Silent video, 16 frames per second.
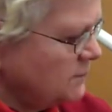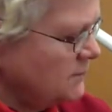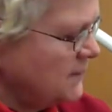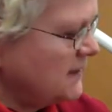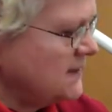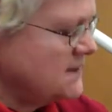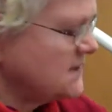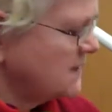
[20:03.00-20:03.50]

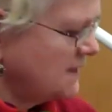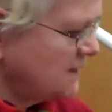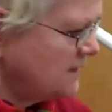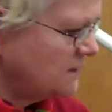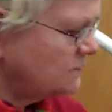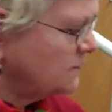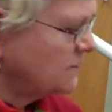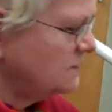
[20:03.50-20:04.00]
meetings, and I
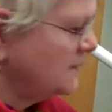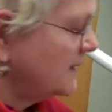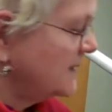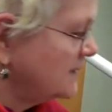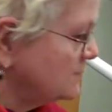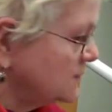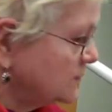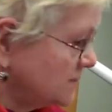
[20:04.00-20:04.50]
don't go to
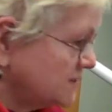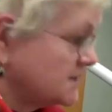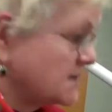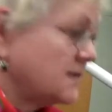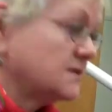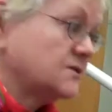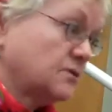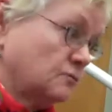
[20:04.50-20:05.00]
many because they
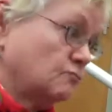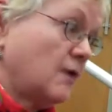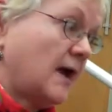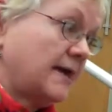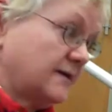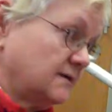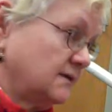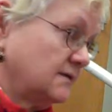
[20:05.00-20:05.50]
are so
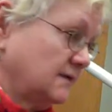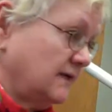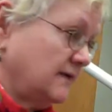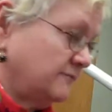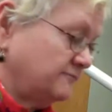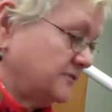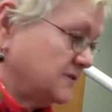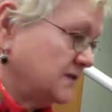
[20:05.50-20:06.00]
radically
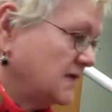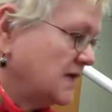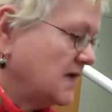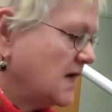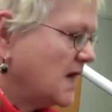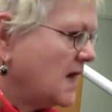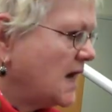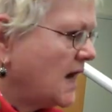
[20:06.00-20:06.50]
left,
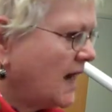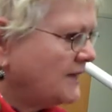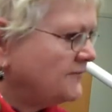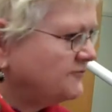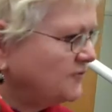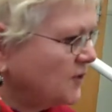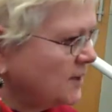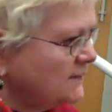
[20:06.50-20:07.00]
I
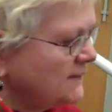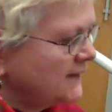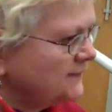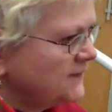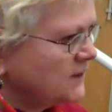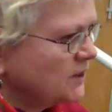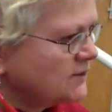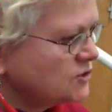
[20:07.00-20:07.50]
find that
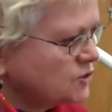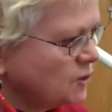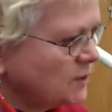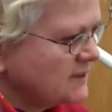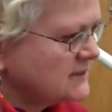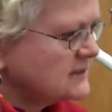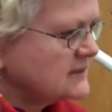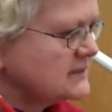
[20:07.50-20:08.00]
the
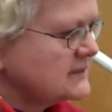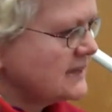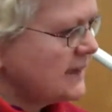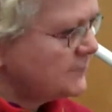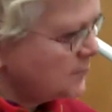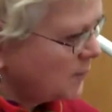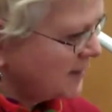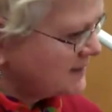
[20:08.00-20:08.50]
Archdiocese
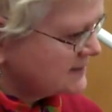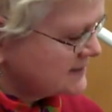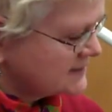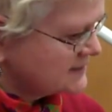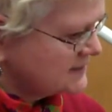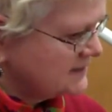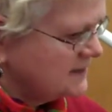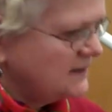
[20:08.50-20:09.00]

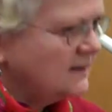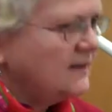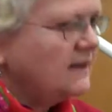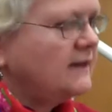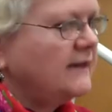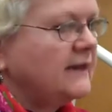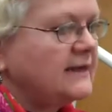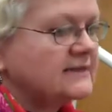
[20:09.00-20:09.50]
separates.
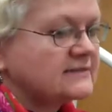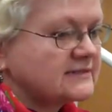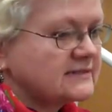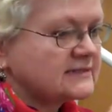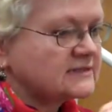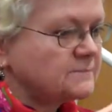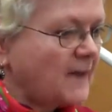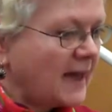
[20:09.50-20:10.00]
Here's the
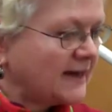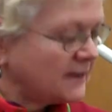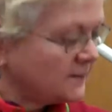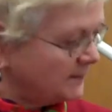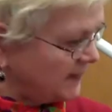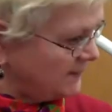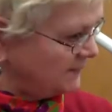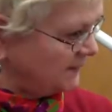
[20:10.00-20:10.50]

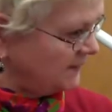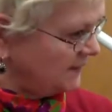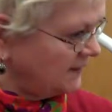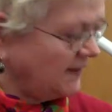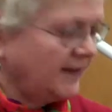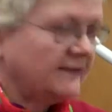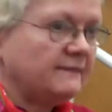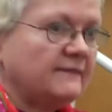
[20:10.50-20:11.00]
Hispanic people,
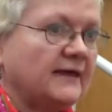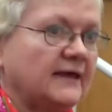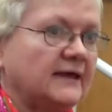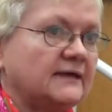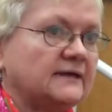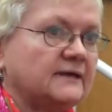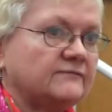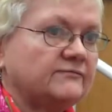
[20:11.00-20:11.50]
and they
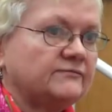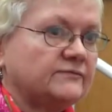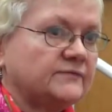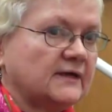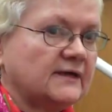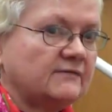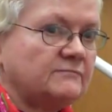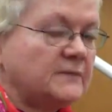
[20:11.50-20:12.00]

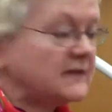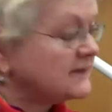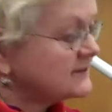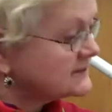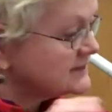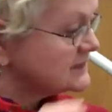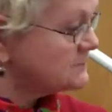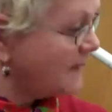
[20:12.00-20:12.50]
give
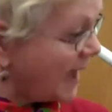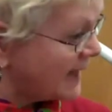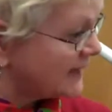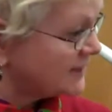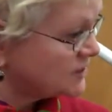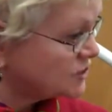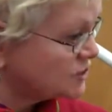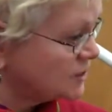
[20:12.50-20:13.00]
meetings in
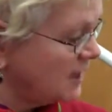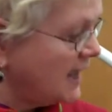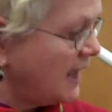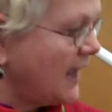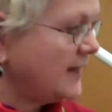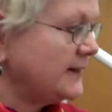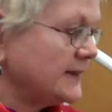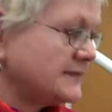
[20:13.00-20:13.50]
Spanish,
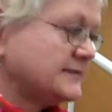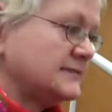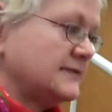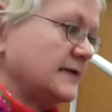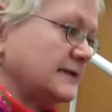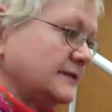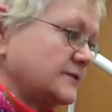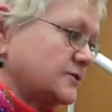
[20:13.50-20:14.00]
and here's the
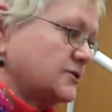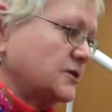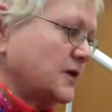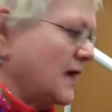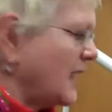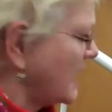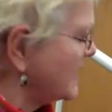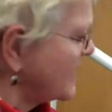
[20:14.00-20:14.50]
English.
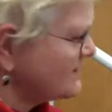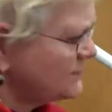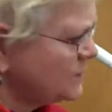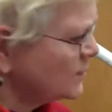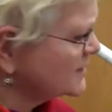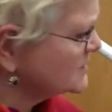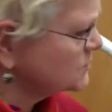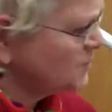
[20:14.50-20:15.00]
And I've
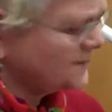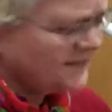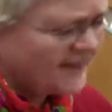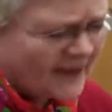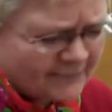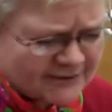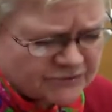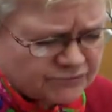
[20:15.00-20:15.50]
always thought that was